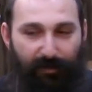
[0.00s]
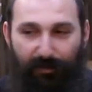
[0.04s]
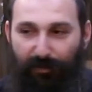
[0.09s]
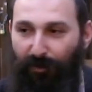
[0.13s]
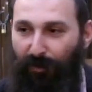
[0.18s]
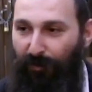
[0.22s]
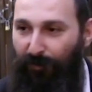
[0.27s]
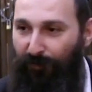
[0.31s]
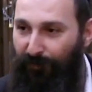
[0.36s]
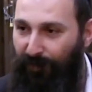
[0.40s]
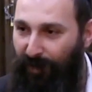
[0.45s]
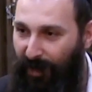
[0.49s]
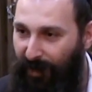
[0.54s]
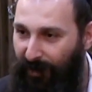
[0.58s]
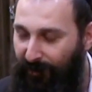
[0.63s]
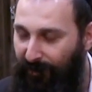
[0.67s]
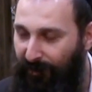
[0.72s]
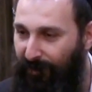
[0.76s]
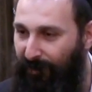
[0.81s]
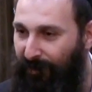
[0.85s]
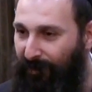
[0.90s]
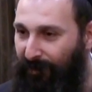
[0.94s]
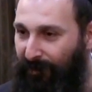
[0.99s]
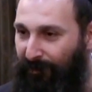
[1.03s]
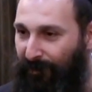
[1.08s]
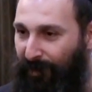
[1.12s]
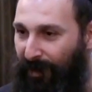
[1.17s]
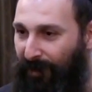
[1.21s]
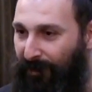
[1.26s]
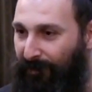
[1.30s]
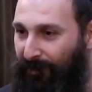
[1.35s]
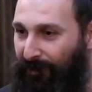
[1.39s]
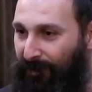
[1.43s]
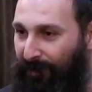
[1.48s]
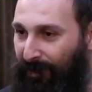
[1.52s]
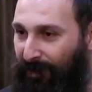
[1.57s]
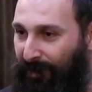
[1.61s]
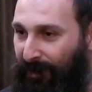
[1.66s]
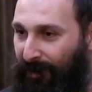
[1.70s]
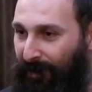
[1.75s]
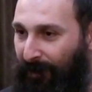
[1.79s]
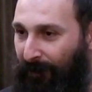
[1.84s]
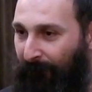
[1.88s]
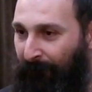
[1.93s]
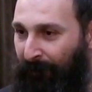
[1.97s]
So then, the, then
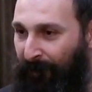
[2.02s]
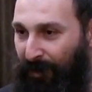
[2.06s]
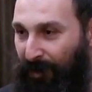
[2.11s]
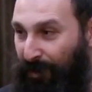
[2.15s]
the,